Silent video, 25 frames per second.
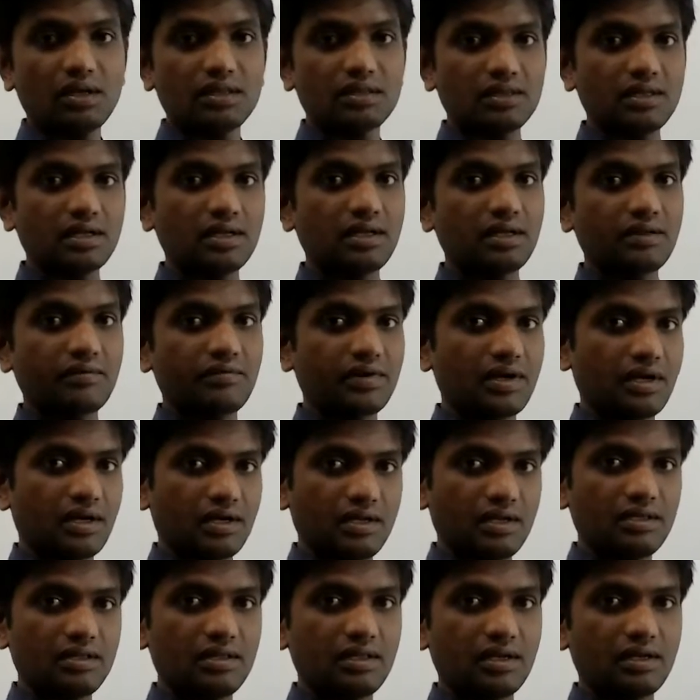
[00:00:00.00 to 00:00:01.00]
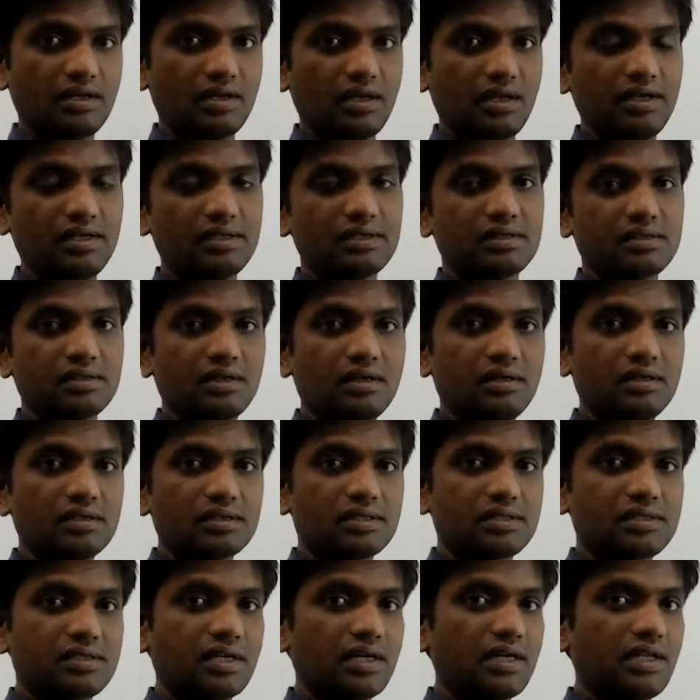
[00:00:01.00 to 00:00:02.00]
then definitely there needs a
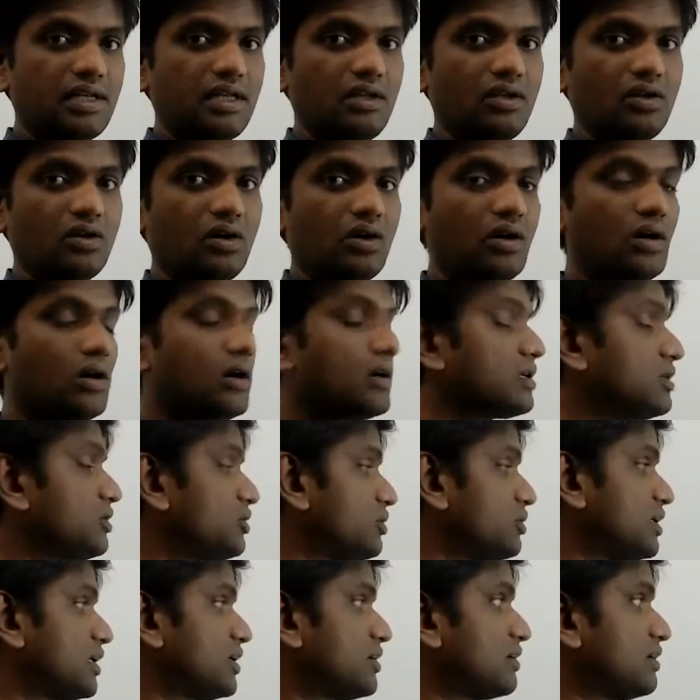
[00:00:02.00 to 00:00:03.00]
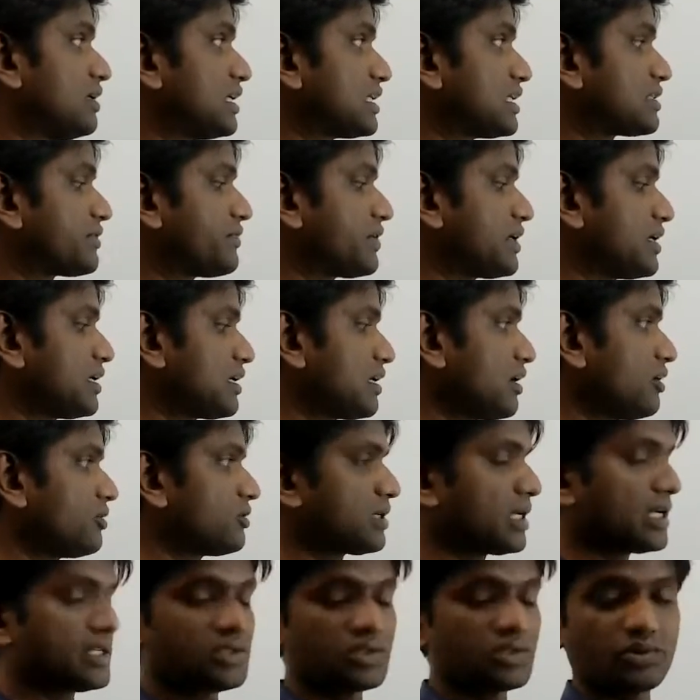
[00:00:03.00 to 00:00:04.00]
study, or we need to test it
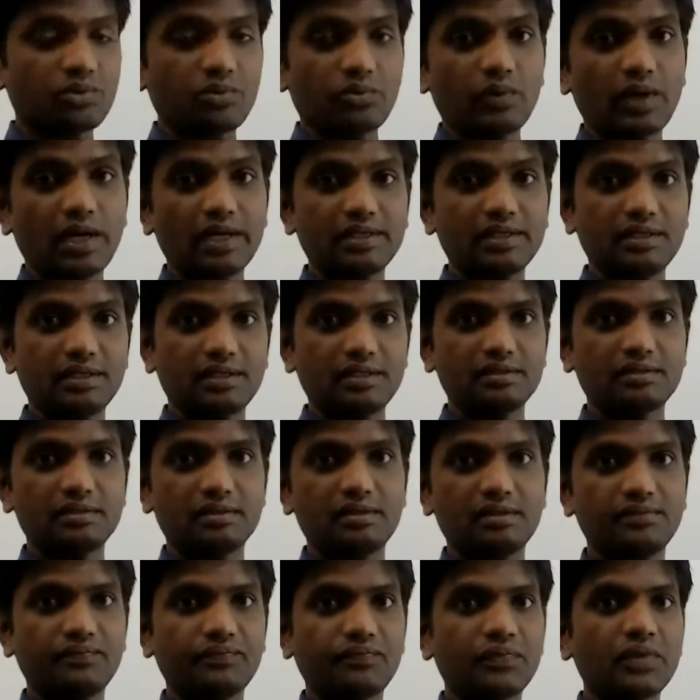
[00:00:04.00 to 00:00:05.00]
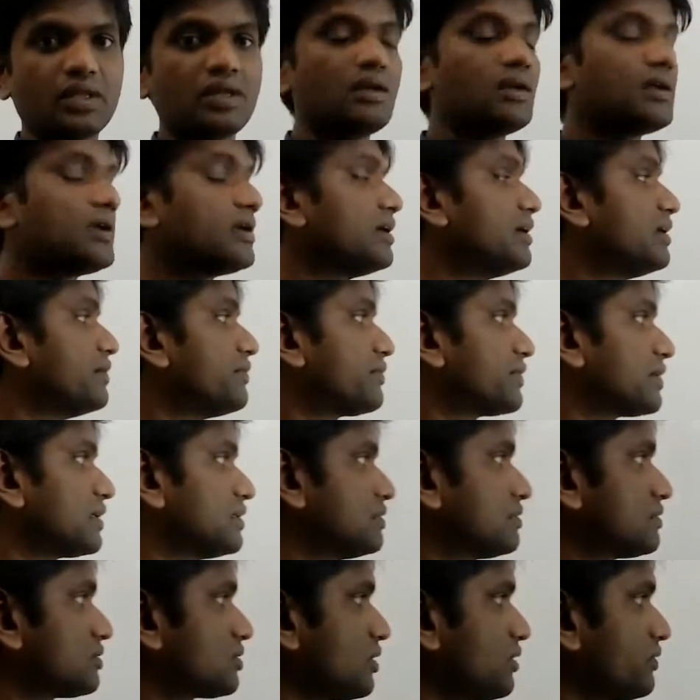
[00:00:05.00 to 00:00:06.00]
out as to why there is a
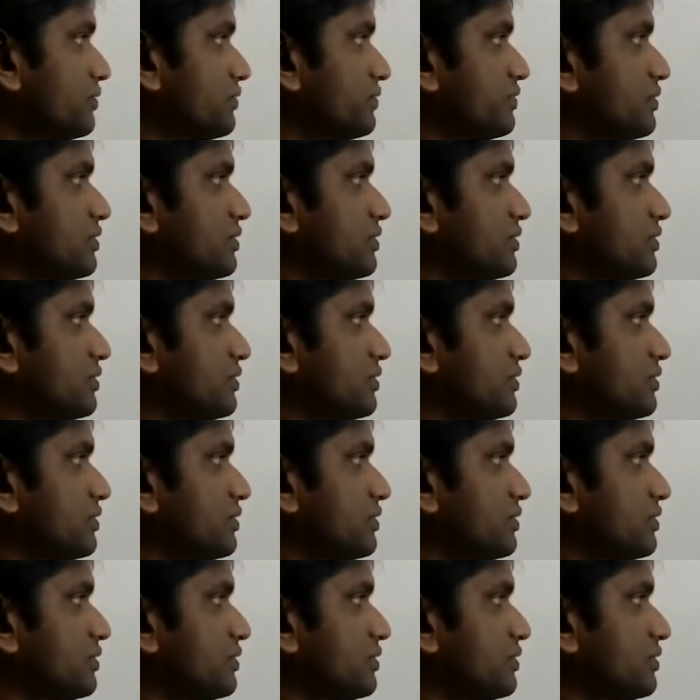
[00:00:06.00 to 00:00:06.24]
difference of